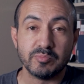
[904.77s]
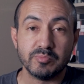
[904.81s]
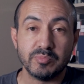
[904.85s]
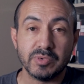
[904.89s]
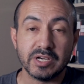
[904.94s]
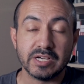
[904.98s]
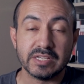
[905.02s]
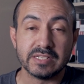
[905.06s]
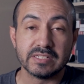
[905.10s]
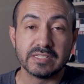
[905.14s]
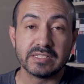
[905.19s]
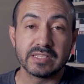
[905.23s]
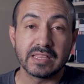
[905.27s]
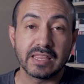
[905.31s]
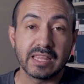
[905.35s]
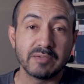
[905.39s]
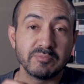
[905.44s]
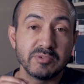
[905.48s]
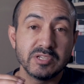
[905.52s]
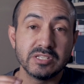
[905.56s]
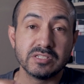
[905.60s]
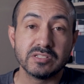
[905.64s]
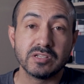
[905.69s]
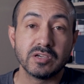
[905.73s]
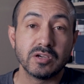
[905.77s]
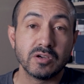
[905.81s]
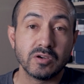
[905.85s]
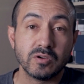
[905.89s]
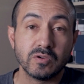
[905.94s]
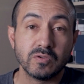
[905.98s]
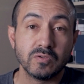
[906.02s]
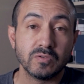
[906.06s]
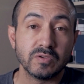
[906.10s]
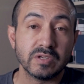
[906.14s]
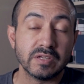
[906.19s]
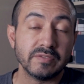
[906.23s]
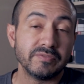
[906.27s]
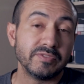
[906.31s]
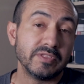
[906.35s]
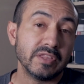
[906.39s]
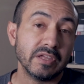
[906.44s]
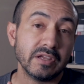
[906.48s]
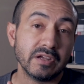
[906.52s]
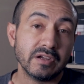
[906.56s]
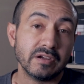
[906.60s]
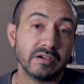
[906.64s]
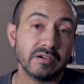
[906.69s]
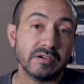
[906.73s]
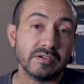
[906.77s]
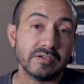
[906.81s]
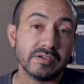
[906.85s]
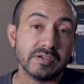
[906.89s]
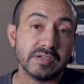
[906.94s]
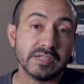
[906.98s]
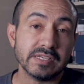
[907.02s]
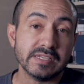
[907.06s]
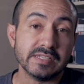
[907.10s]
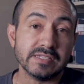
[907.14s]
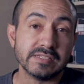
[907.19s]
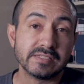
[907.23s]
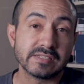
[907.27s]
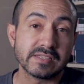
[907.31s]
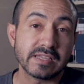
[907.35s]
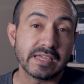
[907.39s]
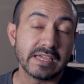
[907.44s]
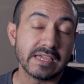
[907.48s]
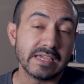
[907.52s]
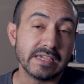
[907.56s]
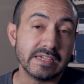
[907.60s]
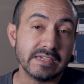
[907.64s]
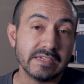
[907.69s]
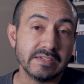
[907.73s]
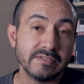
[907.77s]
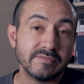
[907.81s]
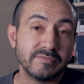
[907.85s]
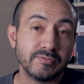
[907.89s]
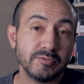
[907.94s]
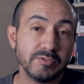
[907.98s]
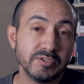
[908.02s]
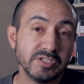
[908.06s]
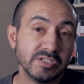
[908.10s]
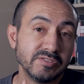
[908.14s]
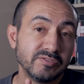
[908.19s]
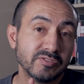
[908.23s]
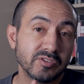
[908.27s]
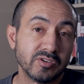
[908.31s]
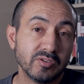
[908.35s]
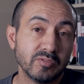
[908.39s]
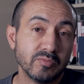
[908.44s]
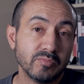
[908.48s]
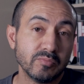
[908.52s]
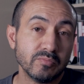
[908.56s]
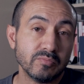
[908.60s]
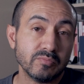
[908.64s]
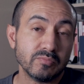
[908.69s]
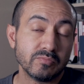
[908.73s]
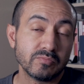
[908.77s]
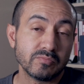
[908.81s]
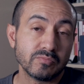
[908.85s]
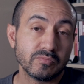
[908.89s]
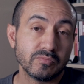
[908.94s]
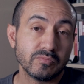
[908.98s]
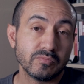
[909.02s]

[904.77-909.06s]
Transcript: but let me know if there is a Fujifilm